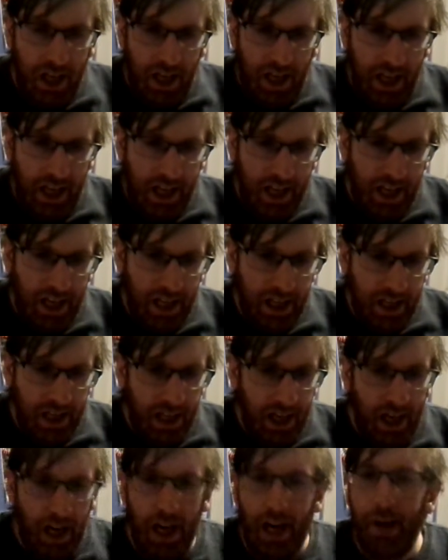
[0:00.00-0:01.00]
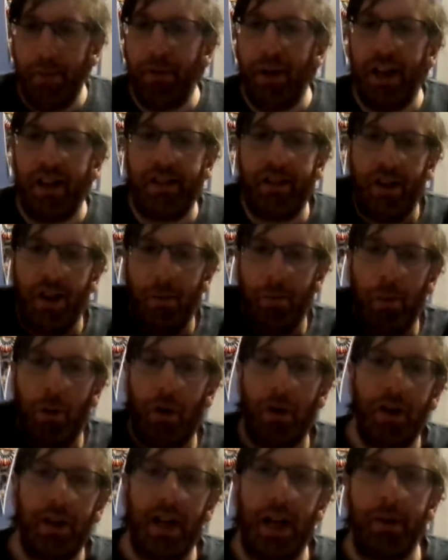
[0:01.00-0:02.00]
And I'm at some
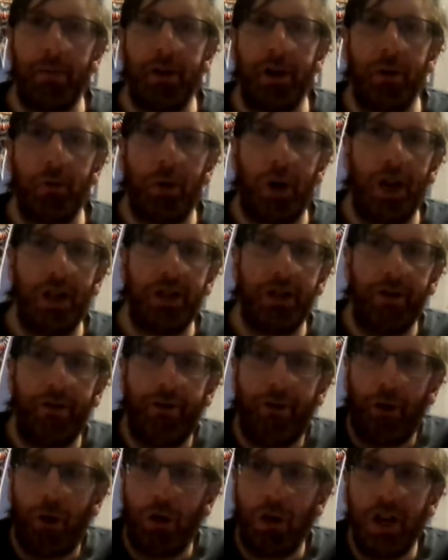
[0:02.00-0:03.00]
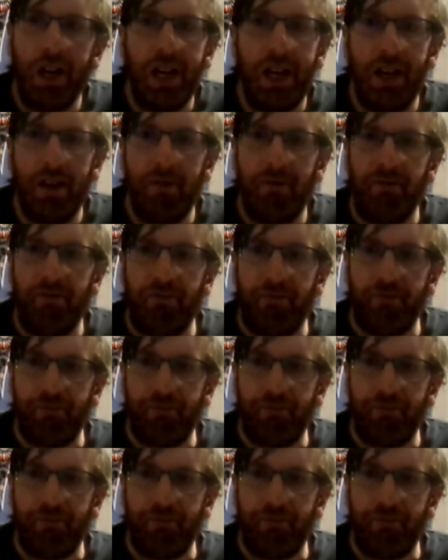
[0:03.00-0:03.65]
point I'm gonna watch Euphoria